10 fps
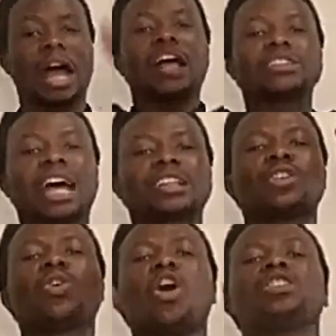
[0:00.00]

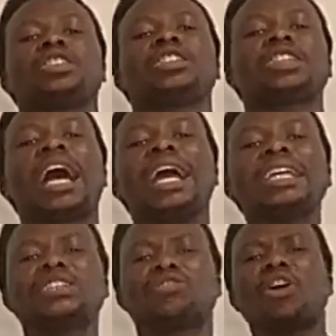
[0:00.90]
that God's
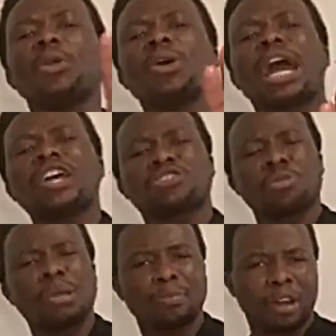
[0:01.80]
desire is for you
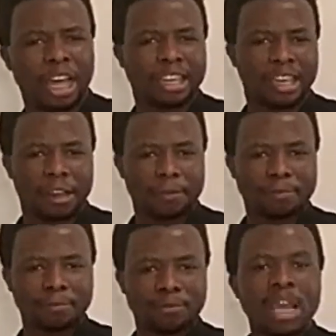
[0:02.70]
guys to be born again.